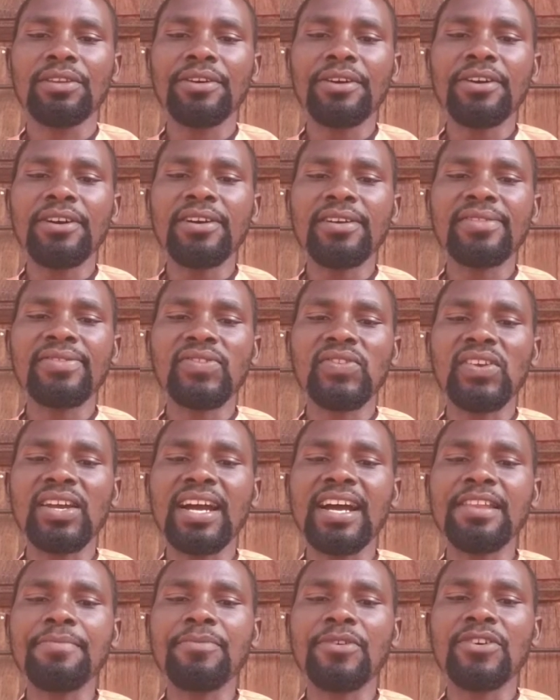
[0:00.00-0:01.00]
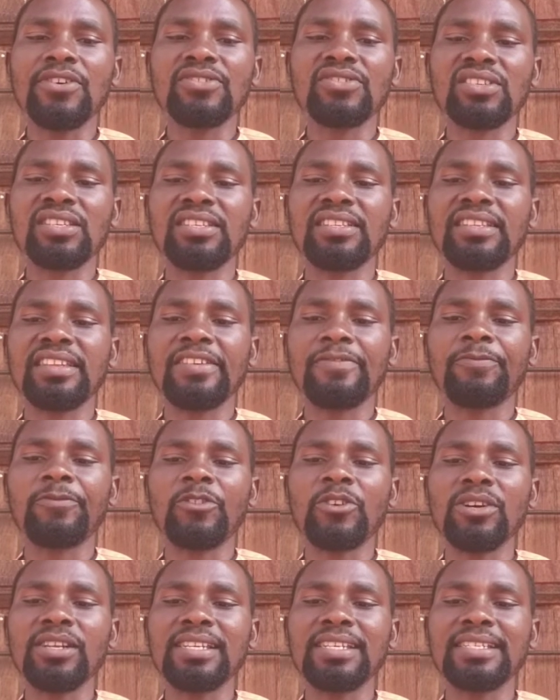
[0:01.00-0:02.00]
All the animals in the
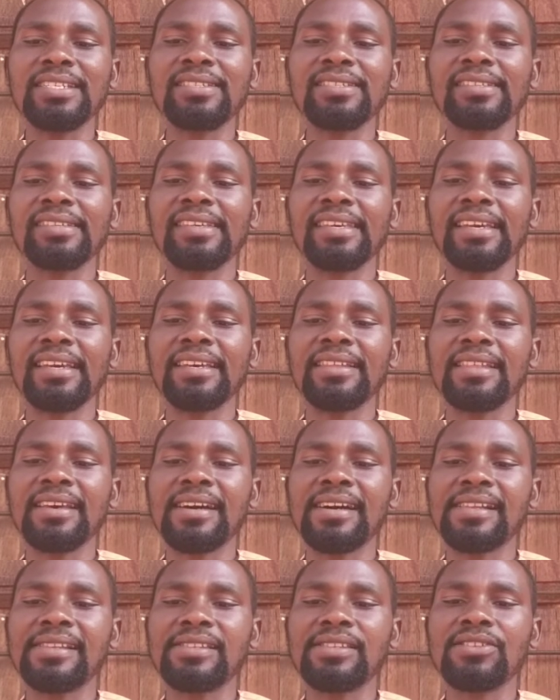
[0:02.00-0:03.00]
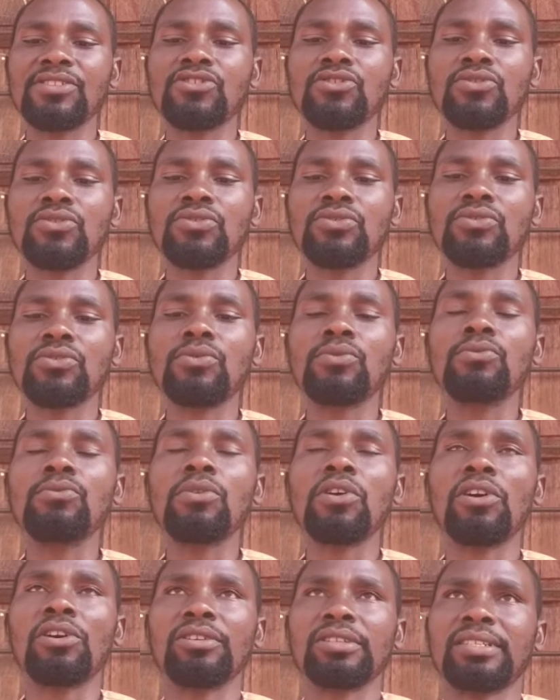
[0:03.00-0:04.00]
forest gathered to
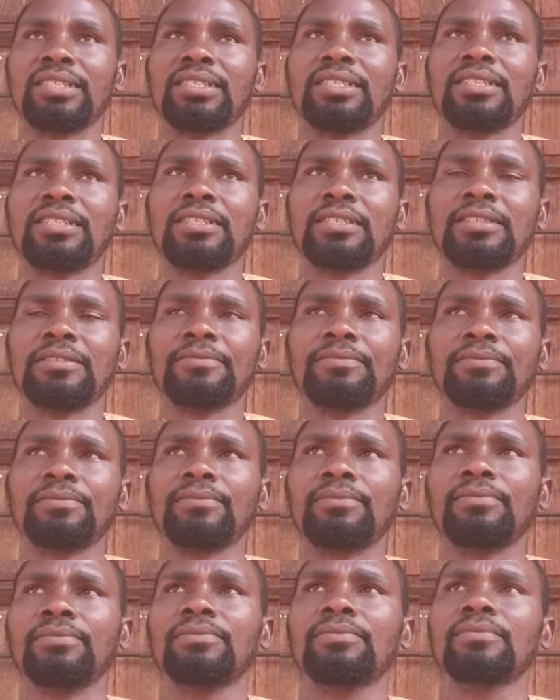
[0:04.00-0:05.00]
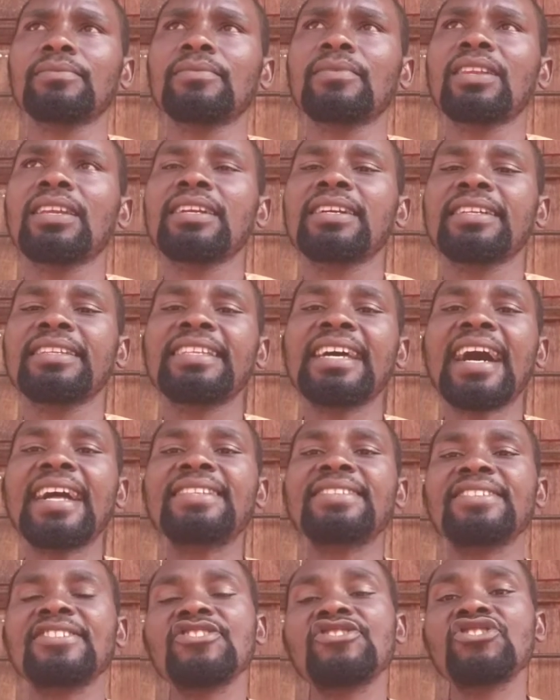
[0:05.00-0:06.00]
watch.
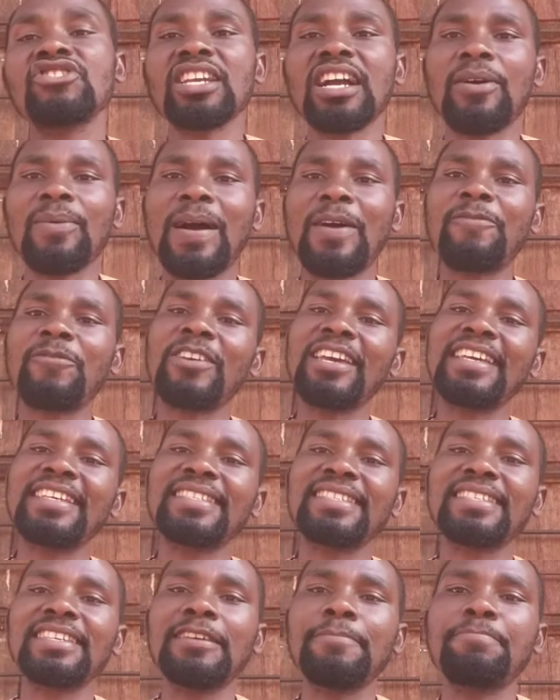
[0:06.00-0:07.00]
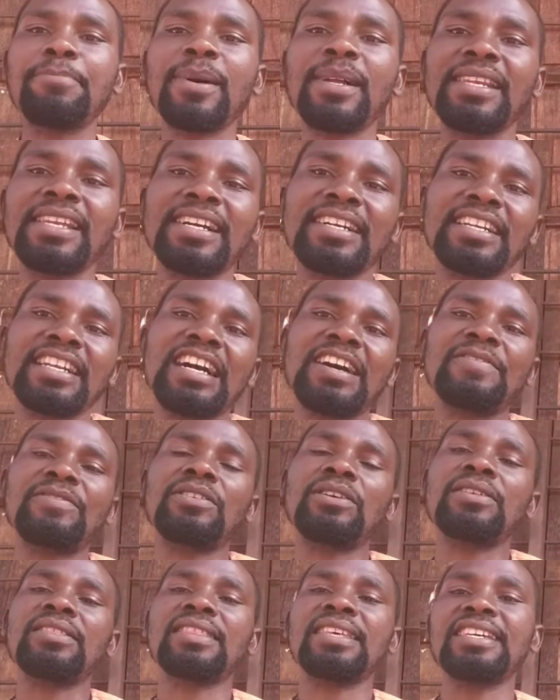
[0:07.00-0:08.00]
That is our first paragraph
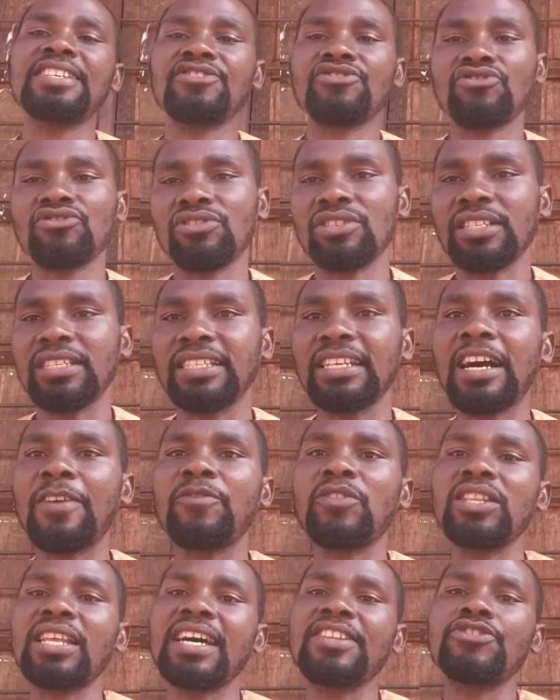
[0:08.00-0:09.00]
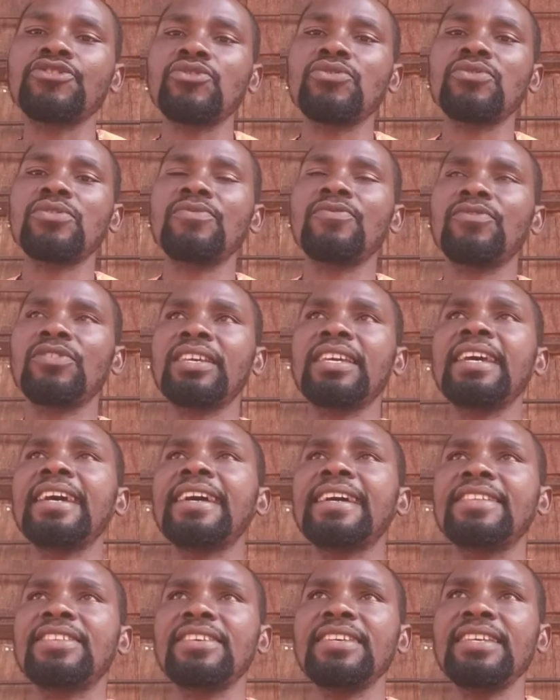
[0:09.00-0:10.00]
of the story. After that, you've
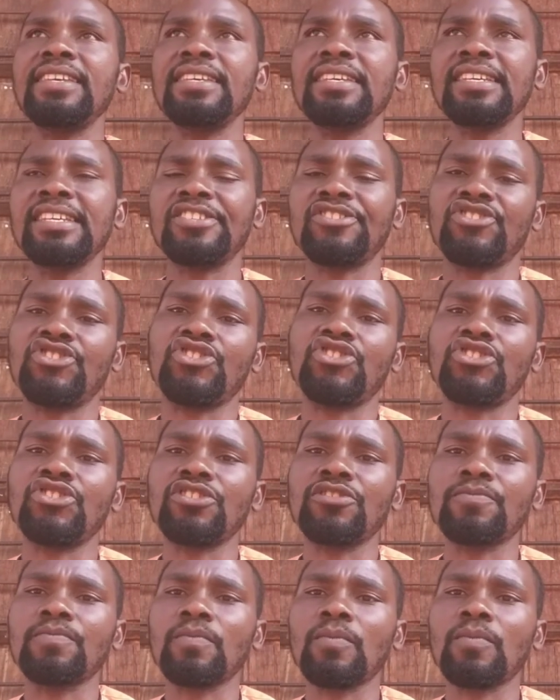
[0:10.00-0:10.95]
heard it.